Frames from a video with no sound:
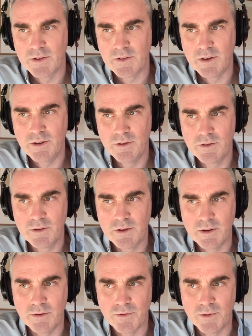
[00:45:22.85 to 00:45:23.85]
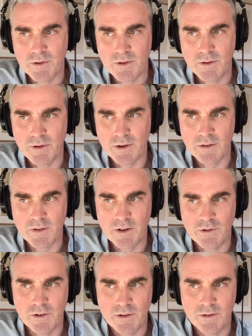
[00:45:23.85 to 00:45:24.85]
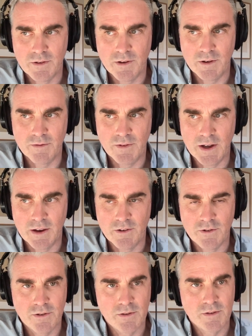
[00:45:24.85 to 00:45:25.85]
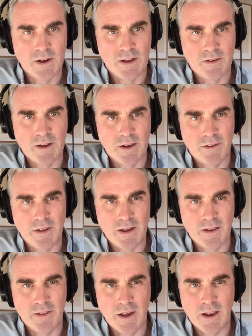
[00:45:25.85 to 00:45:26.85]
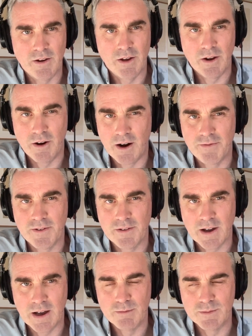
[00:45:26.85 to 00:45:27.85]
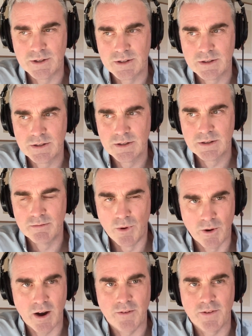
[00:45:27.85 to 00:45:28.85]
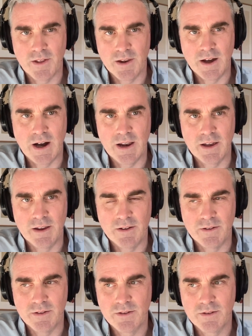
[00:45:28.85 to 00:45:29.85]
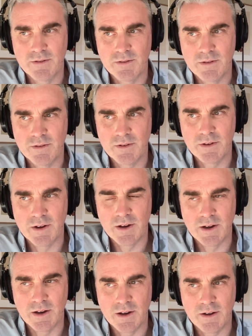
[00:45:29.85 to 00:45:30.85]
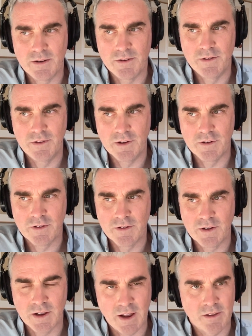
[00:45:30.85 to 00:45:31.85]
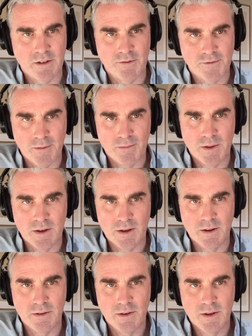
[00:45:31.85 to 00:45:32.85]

It's like use the influence of the organization to your advantage, and and that and and oftentimes, more often than not, it is uh, disconnected from the